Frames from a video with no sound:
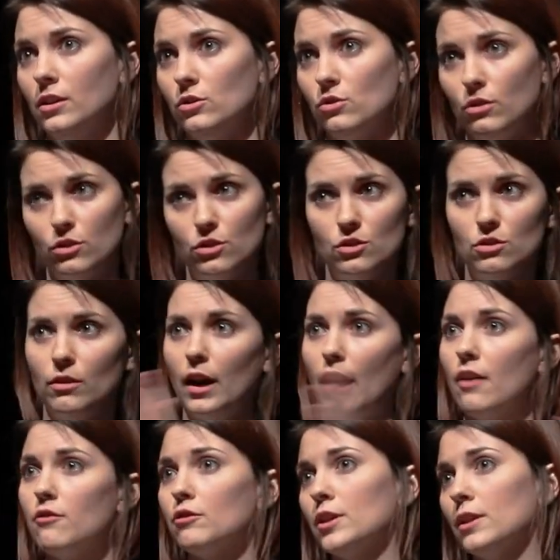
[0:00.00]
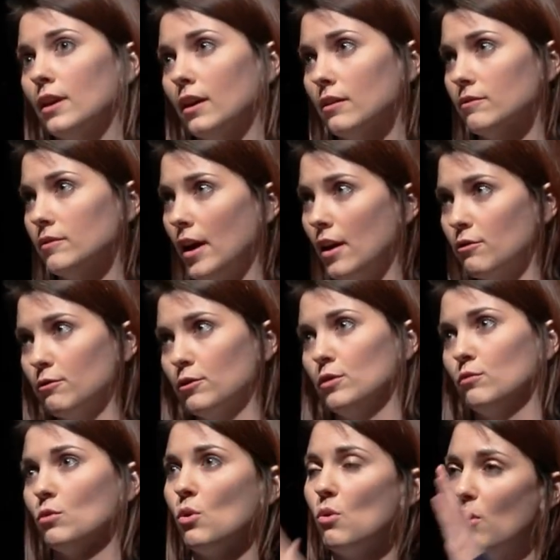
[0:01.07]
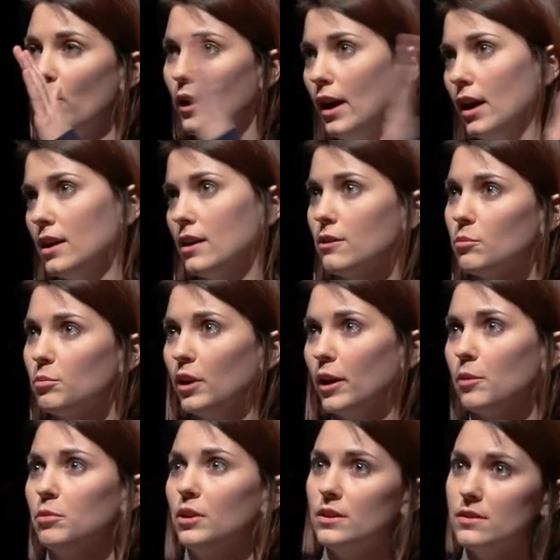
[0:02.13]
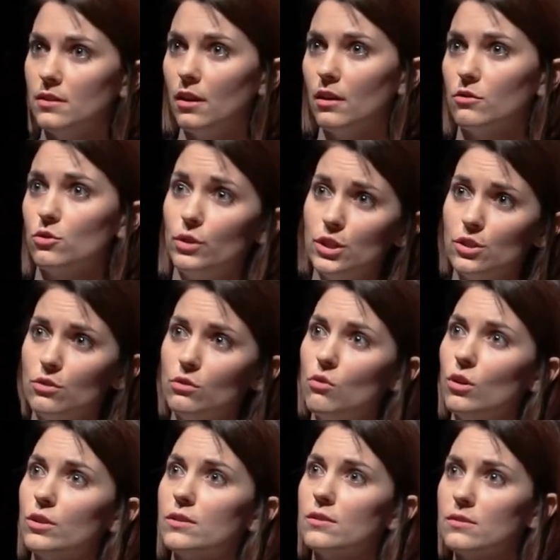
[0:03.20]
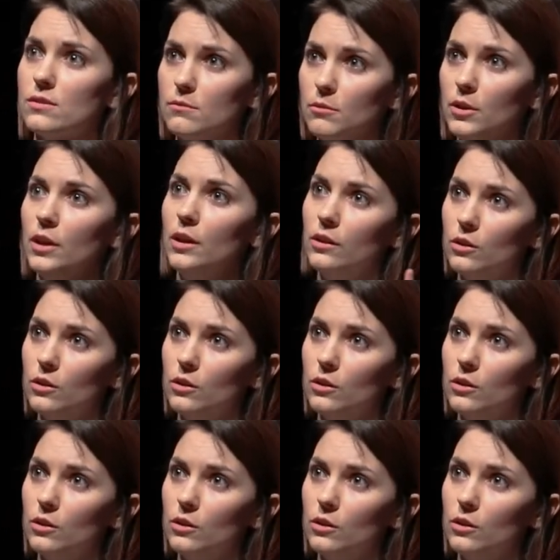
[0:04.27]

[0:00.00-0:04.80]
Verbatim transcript: So they're just doing everything, every role that any other player plays in our traditional court system.